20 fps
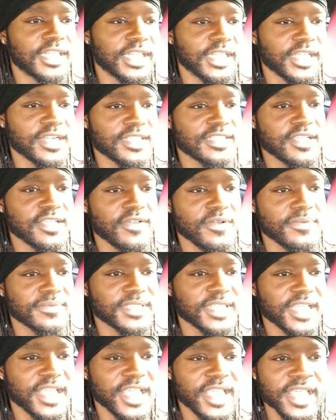You understand what I'm
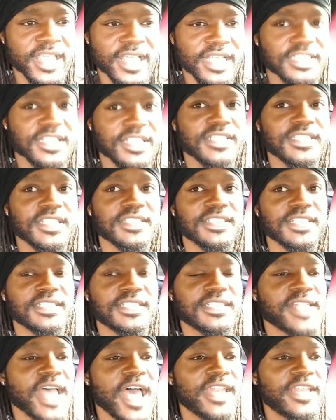saying? So since
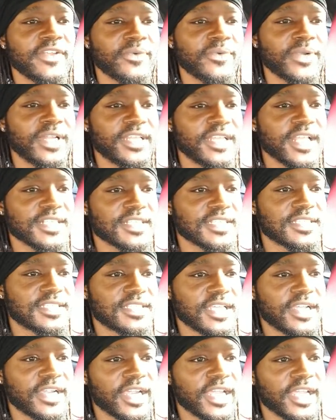it's not really
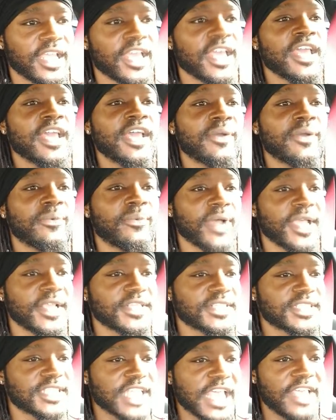necessary, way
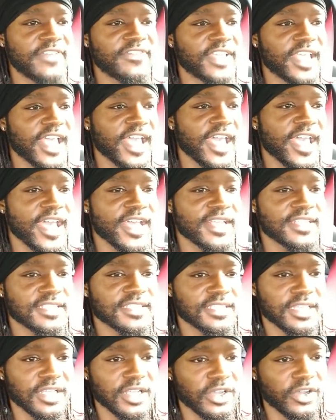you save
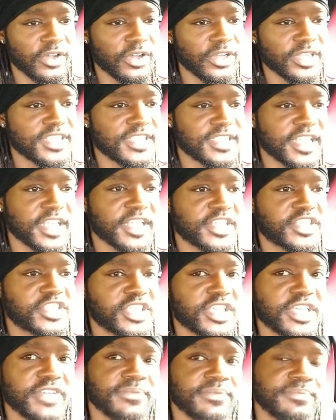gas on the stick
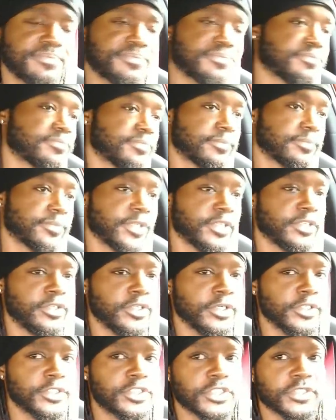shift,
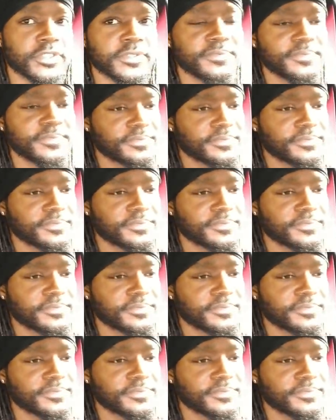neutral.